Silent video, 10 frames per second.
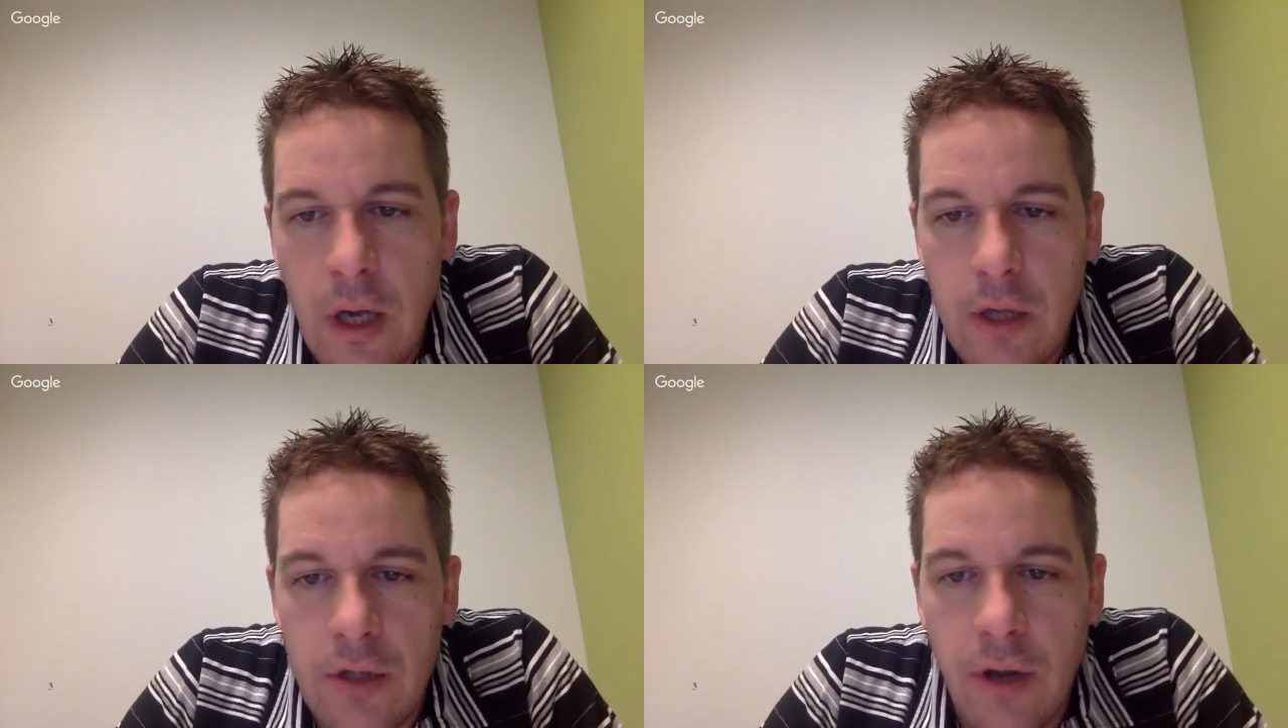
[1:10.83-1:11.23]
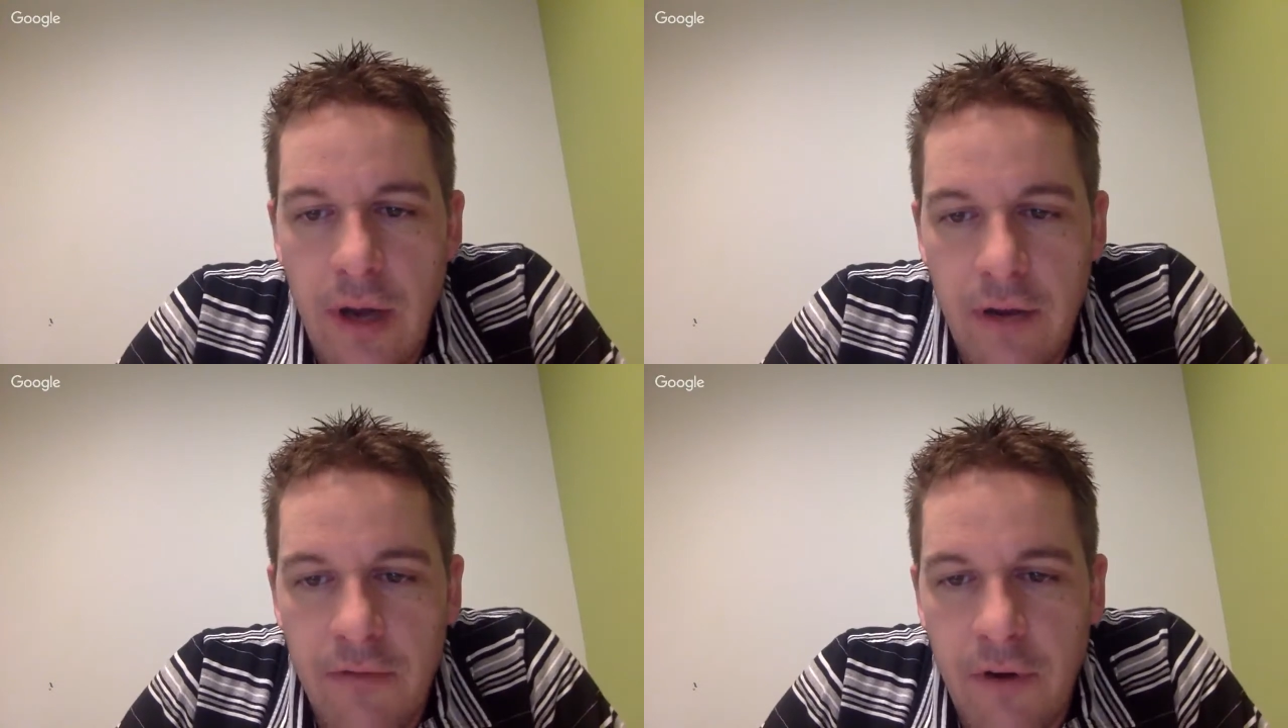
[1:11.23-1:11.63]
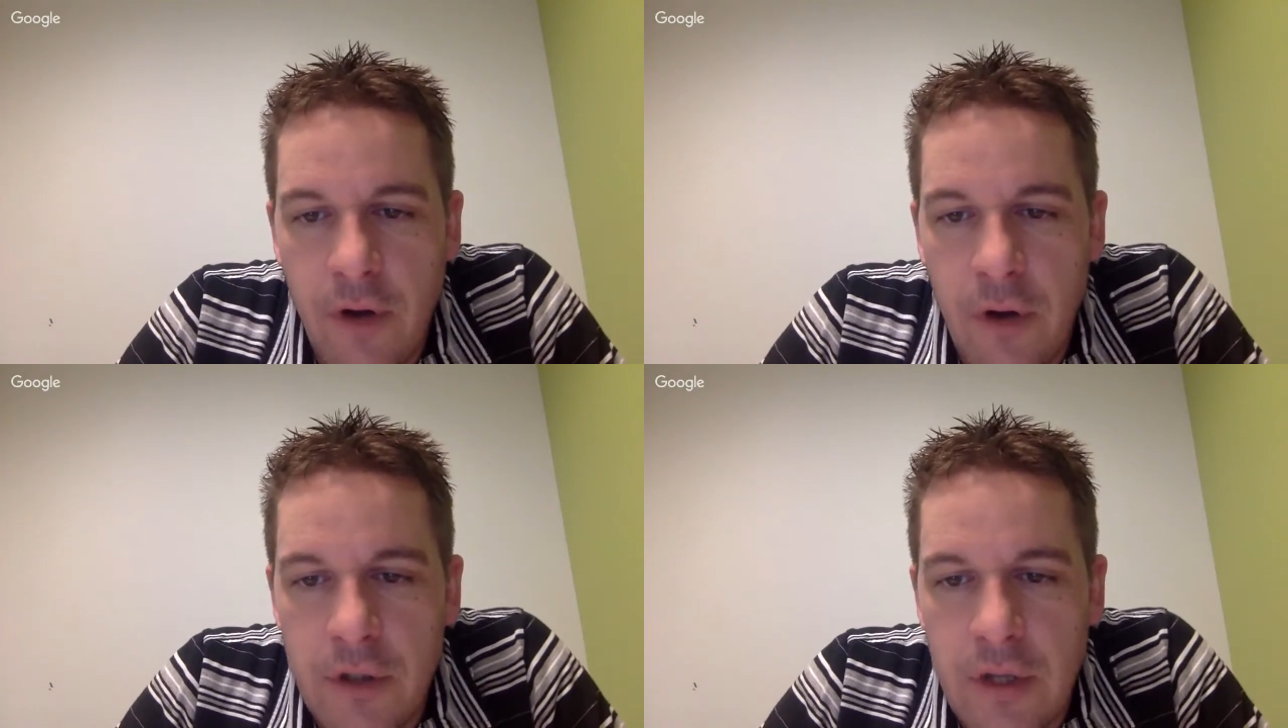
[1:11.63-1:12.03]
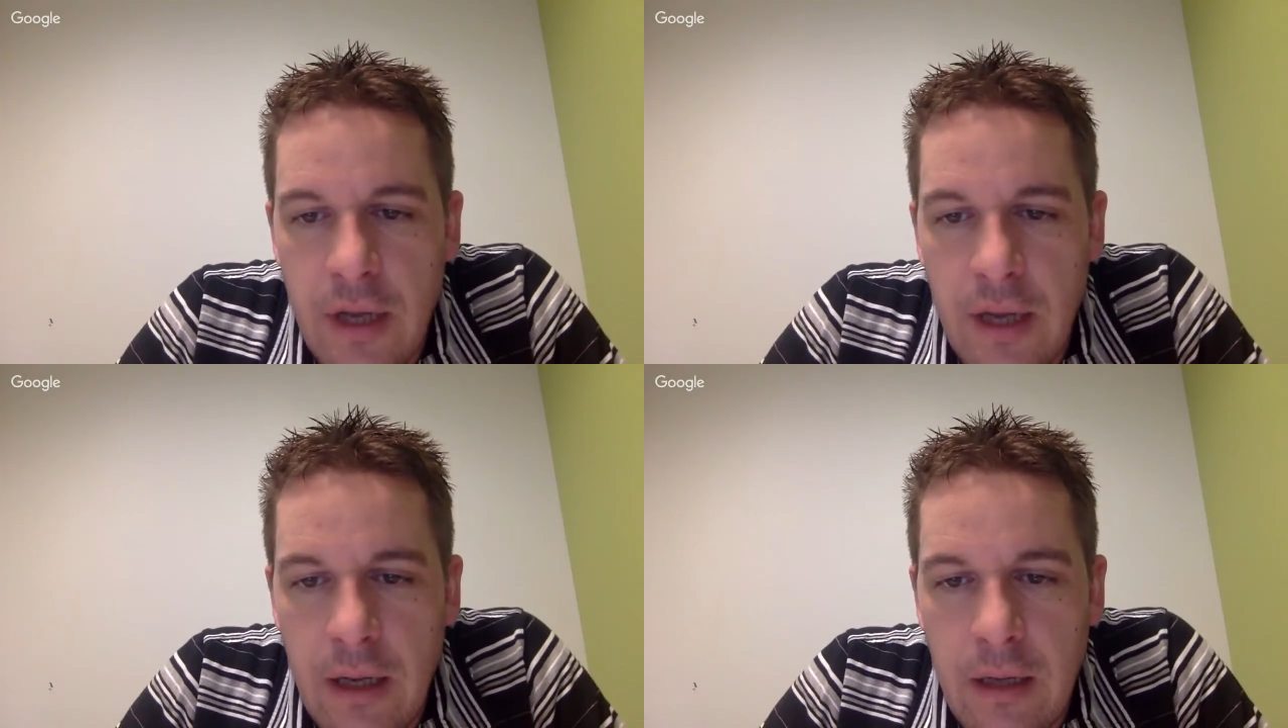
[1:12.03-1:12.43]
So I got to figure out
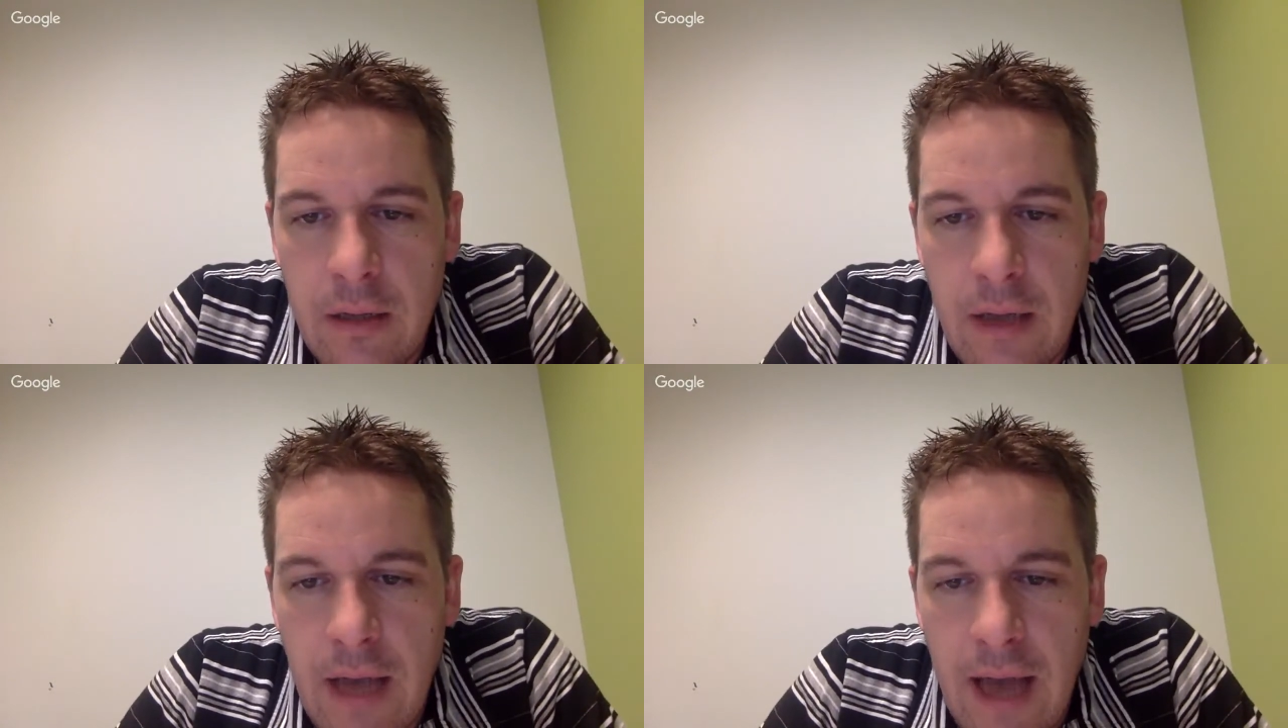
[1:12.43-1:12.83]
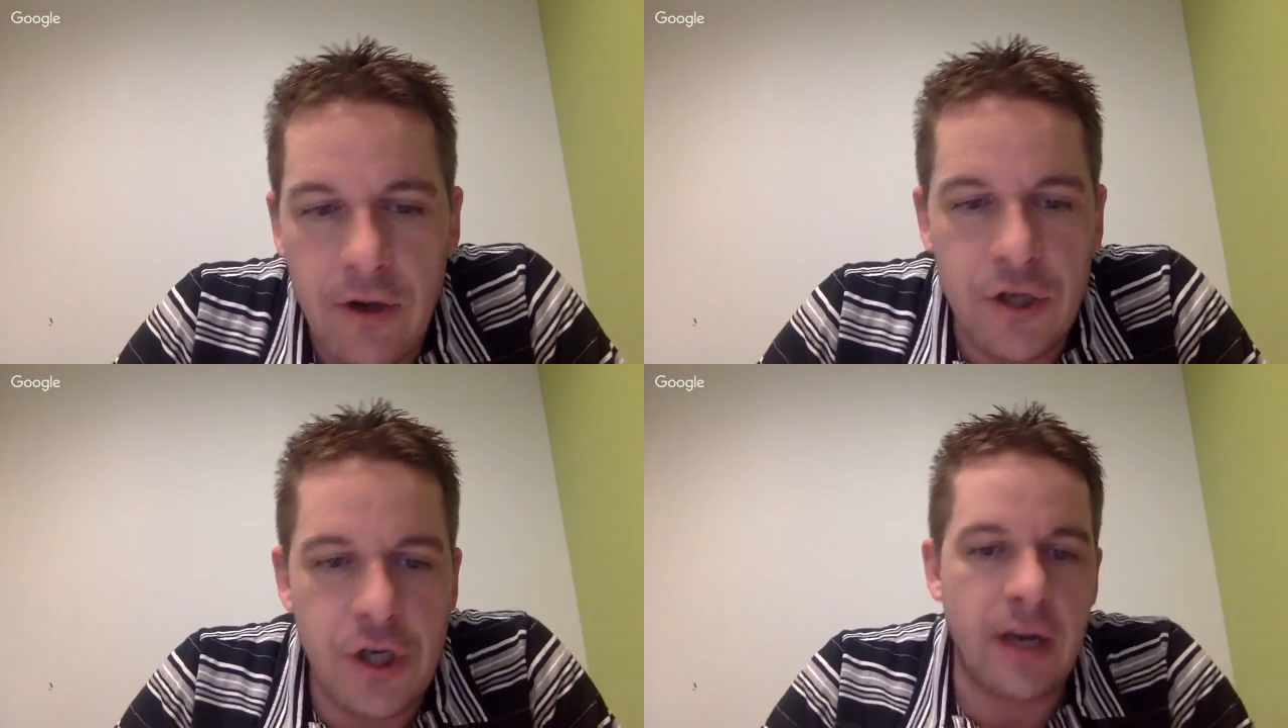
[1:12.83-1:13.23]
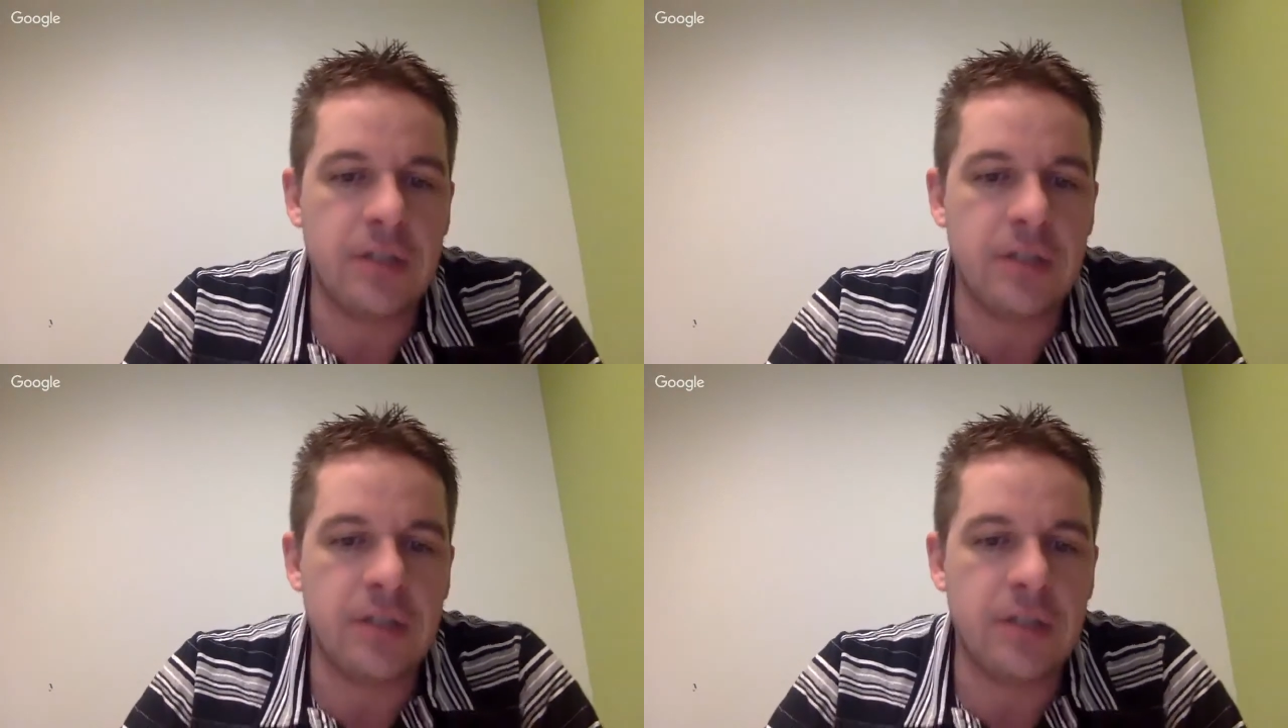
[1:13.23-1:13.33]
how to change